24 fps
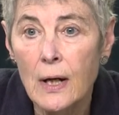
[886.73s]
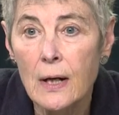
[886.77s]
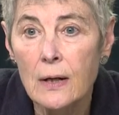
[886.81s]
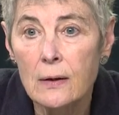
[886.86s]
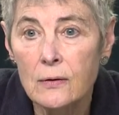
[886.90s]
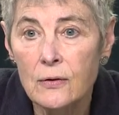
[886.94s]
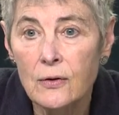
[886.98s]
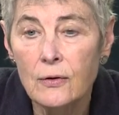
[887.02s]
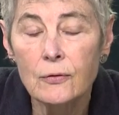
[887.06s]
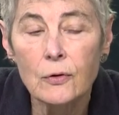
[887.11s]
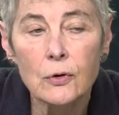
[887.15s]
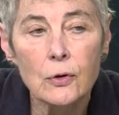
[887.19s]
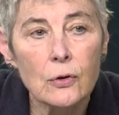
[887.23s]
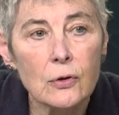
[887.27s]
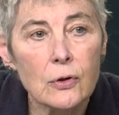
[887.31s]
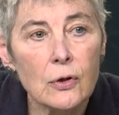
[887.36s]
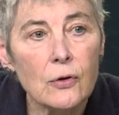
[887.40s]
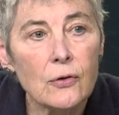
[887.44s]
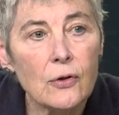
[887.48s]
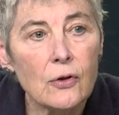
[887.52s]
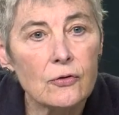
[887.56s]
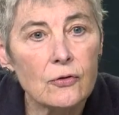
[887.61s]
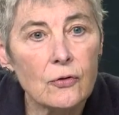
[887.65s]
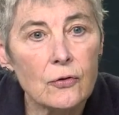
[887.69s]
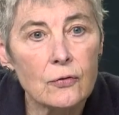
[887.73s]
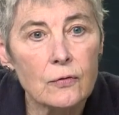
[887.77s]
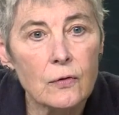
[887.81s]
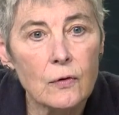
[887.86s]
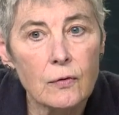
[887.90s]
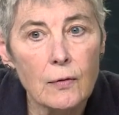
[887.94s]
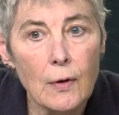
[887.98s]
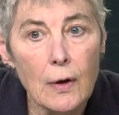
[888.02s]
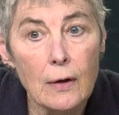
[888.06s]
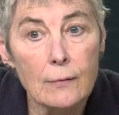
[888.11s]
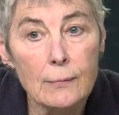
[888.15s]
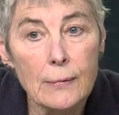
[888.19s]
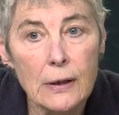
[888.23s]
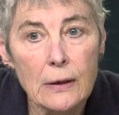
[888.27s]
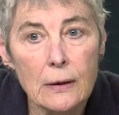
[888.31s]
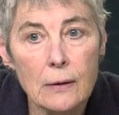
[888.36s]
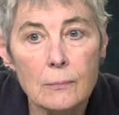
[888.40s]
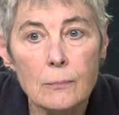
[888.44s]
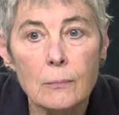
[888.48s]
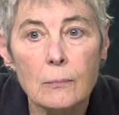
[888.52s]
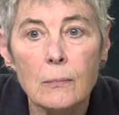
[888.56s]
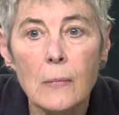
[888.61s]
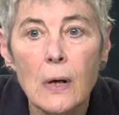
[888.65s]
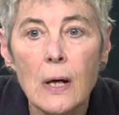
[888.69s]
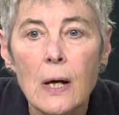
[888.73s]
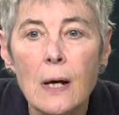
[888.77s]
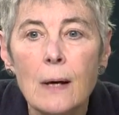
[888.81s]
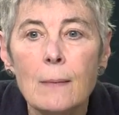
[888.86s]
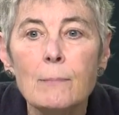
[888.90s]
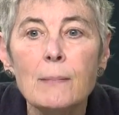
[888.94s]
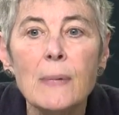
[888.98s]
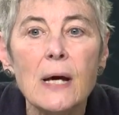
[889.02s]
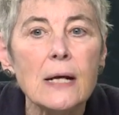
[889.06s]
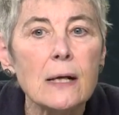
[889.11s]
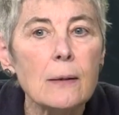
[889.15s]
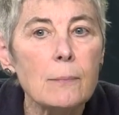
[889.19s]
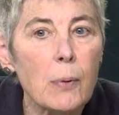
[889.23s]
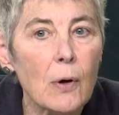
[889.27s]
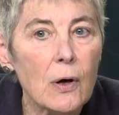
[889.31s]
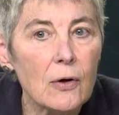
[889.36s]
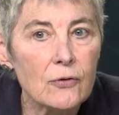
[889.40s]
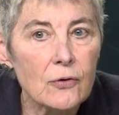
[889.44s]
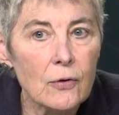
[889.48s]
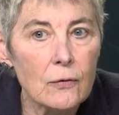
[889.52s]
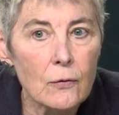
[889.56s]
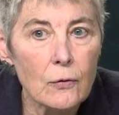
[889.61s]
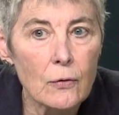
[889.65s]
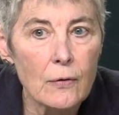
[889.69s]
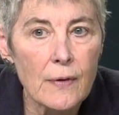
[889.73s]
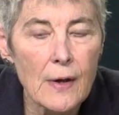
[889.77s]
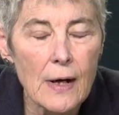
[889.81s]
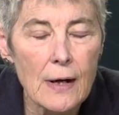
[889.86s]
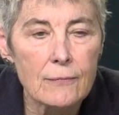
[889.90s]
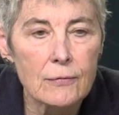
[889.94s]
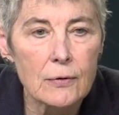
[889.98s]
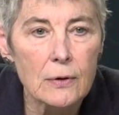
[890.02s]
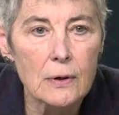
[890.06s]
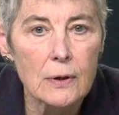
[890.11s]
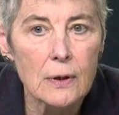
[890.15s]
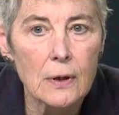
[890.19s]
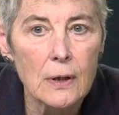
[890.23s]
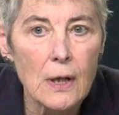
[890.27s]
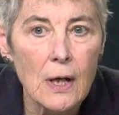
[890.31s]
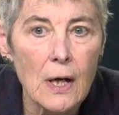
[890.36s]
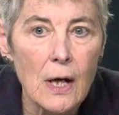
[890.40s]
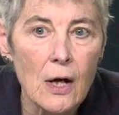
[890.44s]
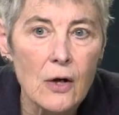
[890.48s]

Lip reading: and difficult conditions for farming in many parts of North Africa.